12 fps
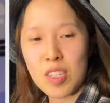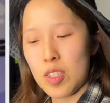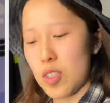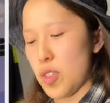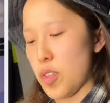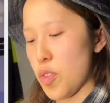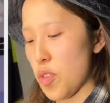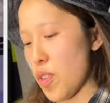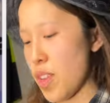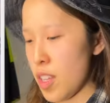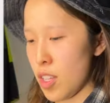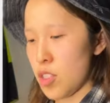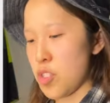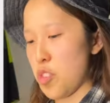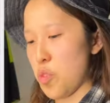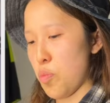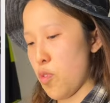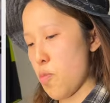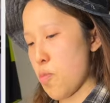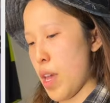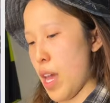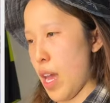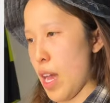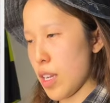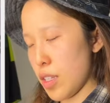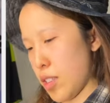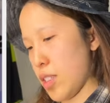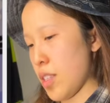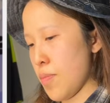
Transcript: So 2 more packs.